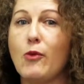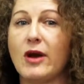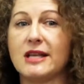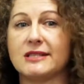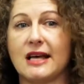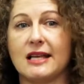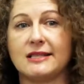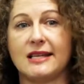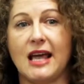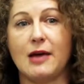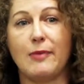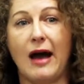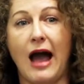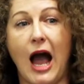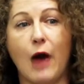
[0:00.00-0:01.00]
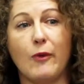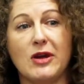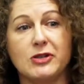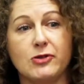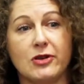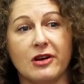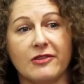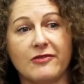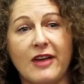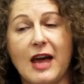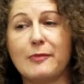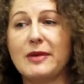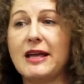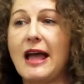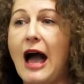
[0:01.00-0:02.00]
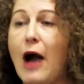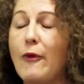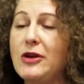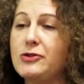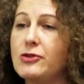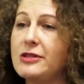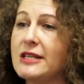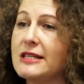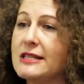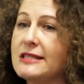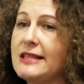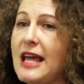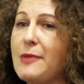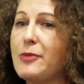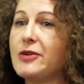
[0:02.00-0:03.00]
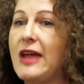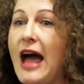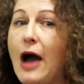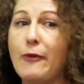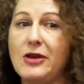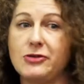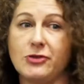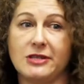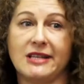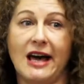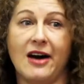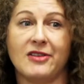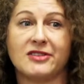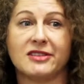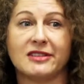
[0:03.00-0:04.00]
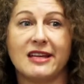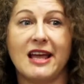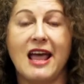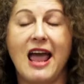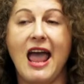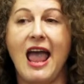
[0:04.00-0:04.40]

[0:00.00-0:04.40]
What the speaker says: What does that say about how we treat our family, how we treat the disabled, how we treat the elderly?